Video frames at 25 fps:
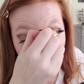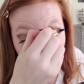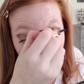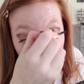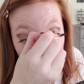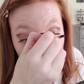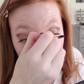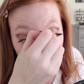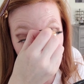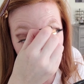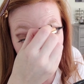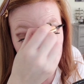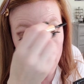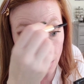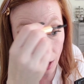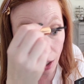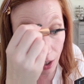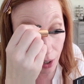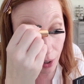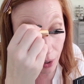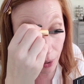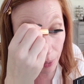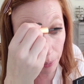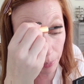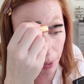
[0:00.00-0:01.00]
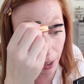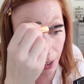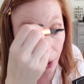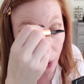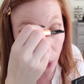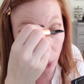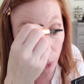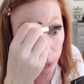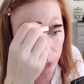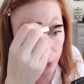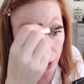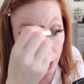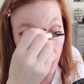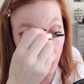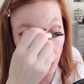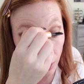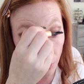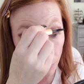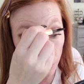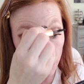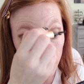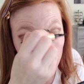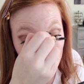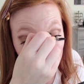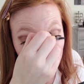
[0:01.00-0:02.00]
options are my only
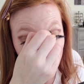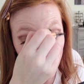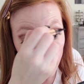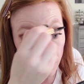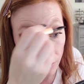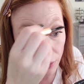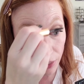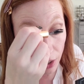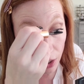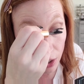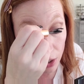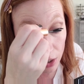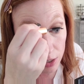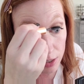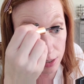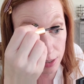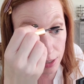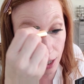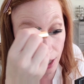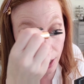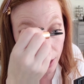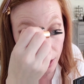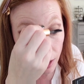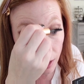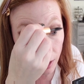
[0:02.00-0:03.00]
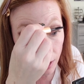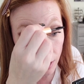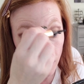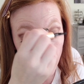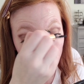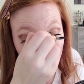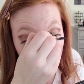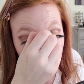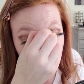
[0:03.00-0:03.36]
relief. There is not a